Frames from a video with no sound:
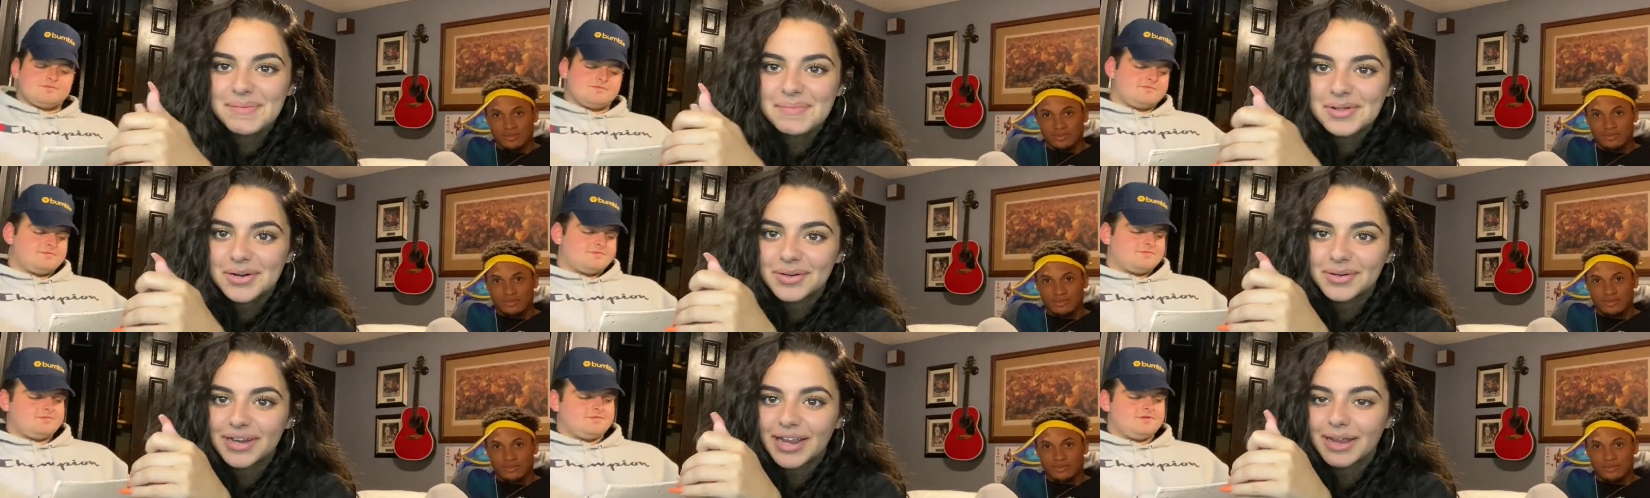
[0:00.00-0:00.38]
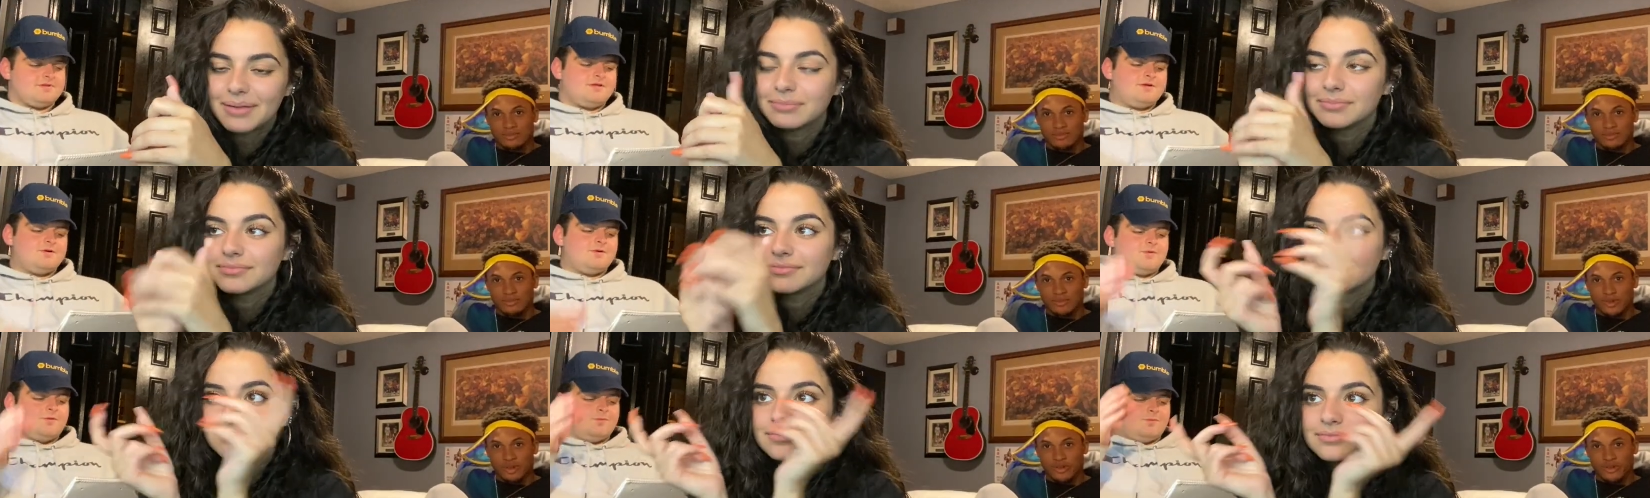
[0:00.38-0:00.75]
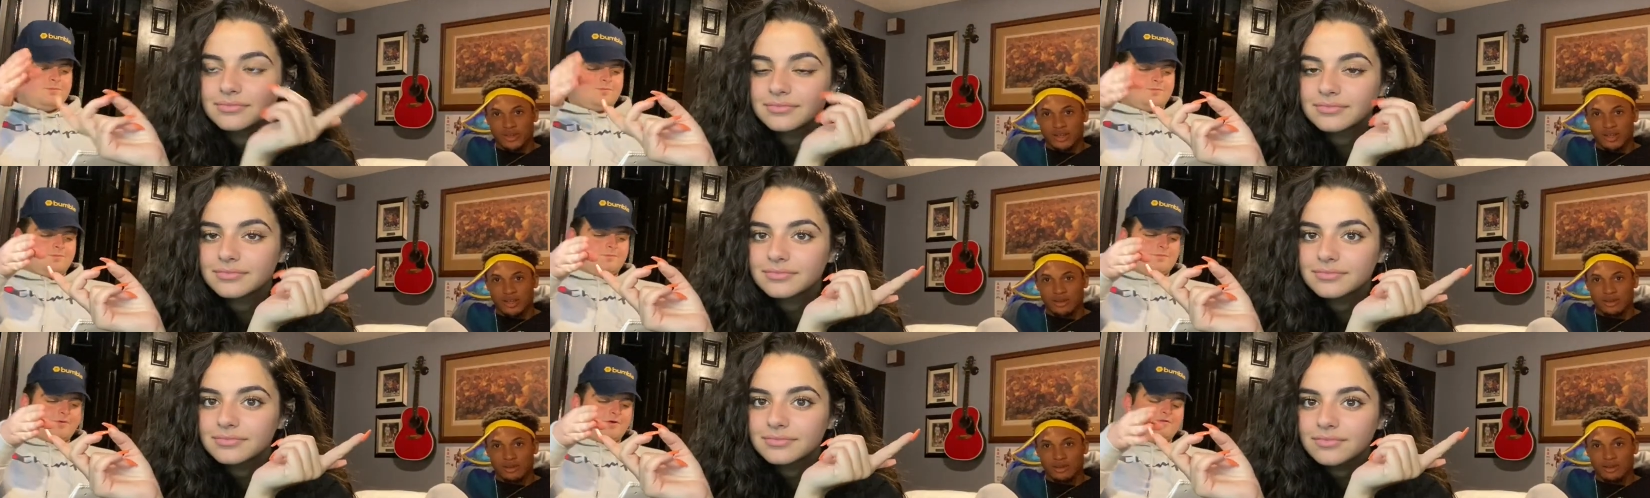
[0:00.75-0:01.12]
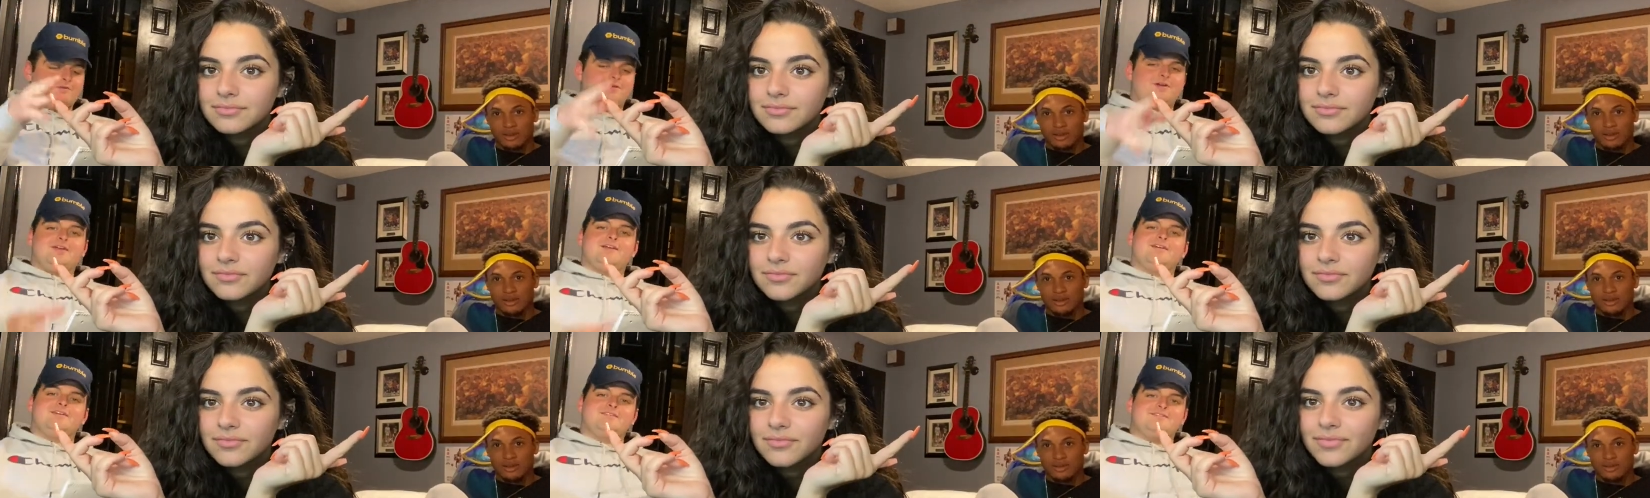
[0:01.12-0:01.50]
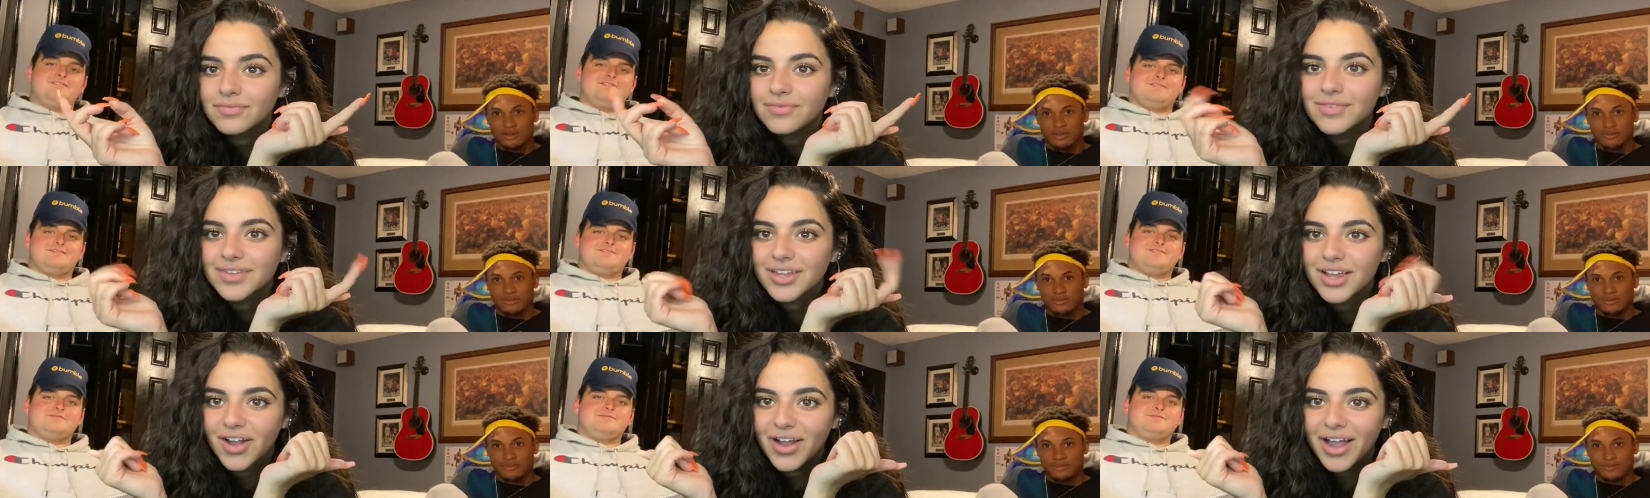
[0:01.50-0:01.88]
Speaker 1: middle name? Maria. Maria.
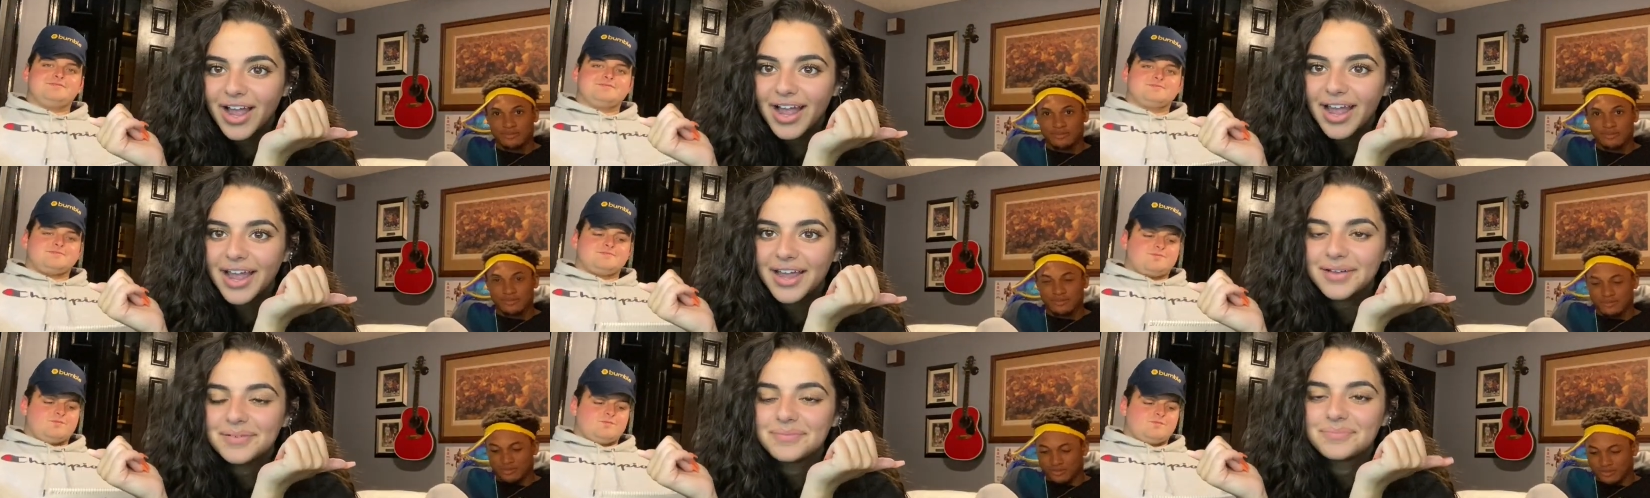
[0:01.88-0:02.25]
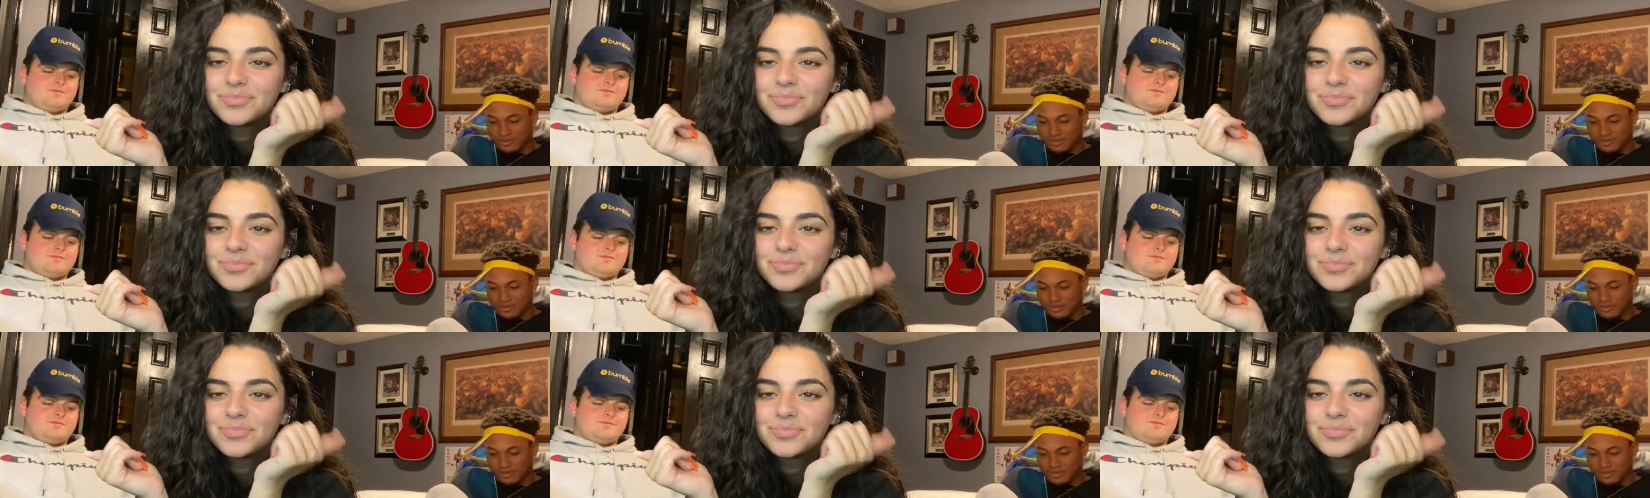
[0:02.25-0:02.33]
Okay,